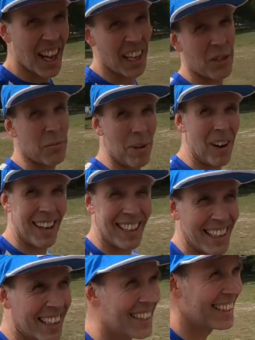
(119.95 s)
The 100
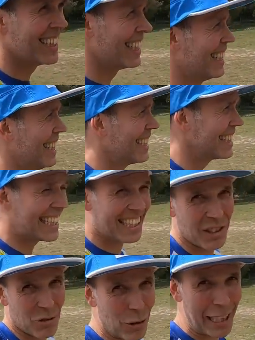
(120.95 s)
miler
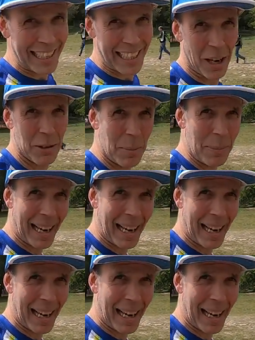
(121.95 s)
didn't really go to